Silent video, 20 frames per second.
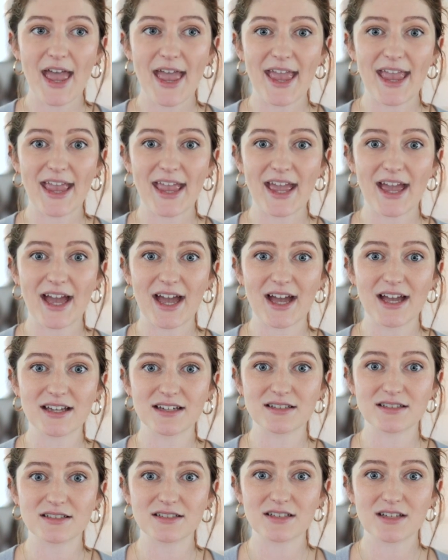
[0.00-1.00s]

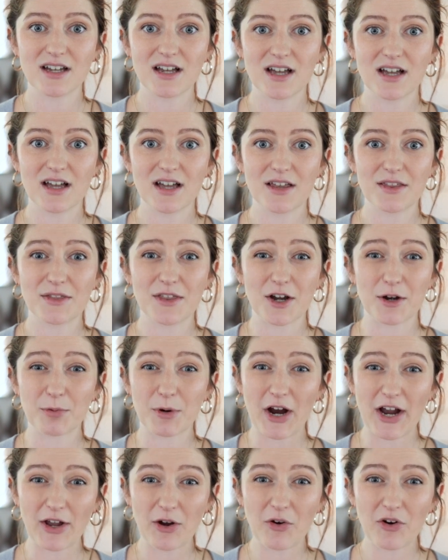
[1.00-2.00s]
and their
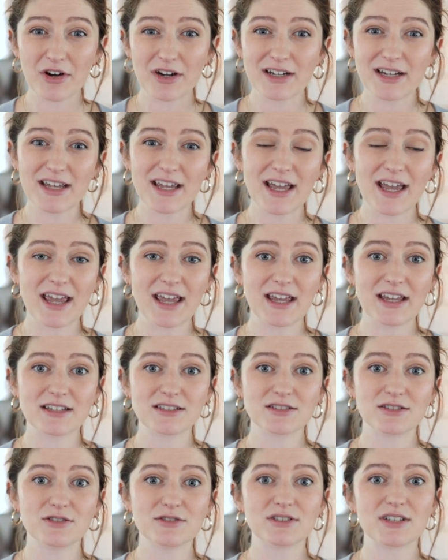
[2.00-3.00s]
priority
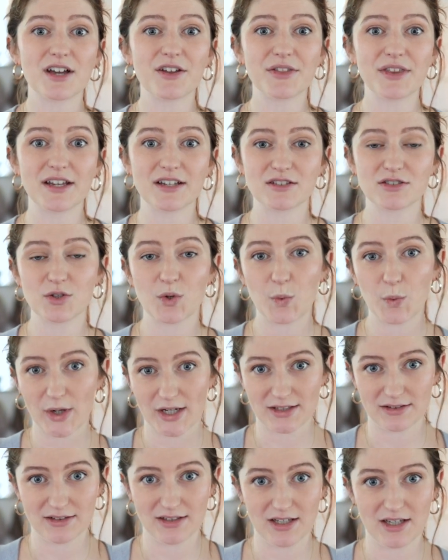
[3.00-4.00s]
is to sell things
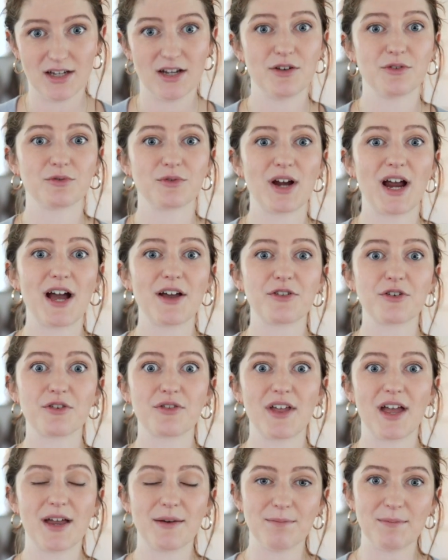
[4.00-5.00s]
quickly rather
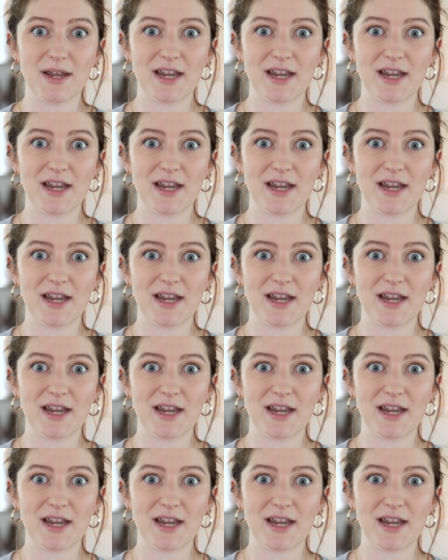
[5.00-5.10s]
than